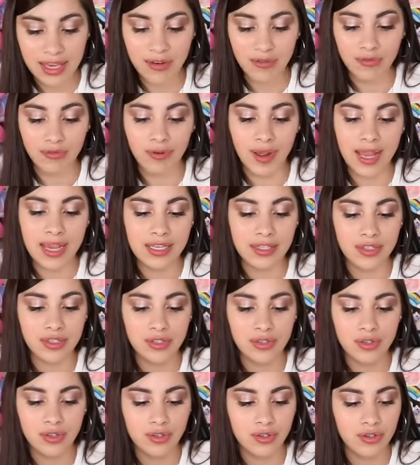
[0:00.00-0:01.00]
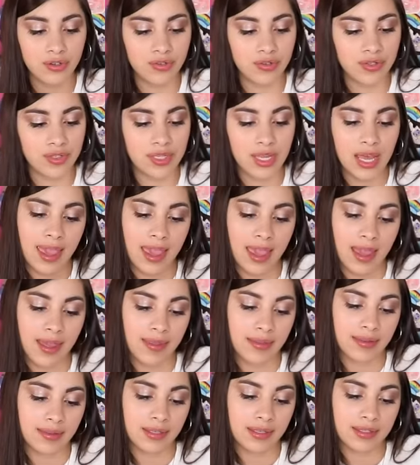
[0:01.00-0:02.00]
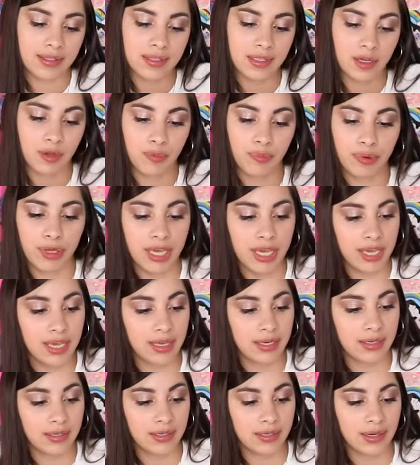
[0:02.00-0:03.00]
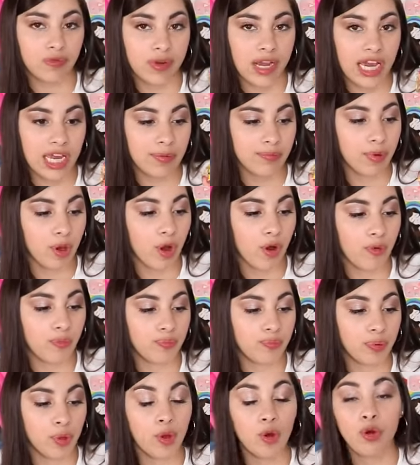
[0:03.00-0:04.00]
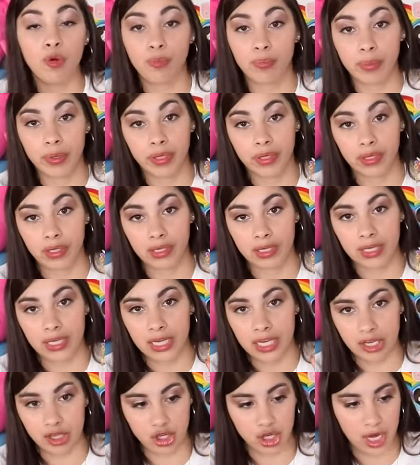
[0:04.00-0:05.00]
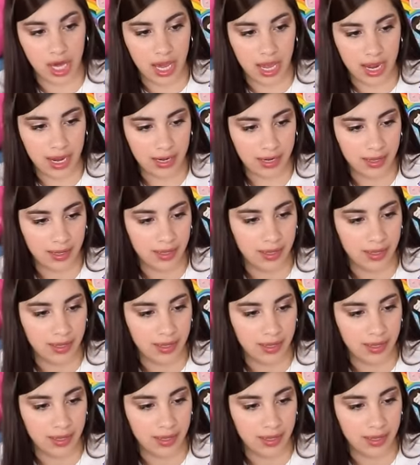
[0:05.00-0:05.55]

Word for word: erasers, and this little pin, rainbow poop keychain.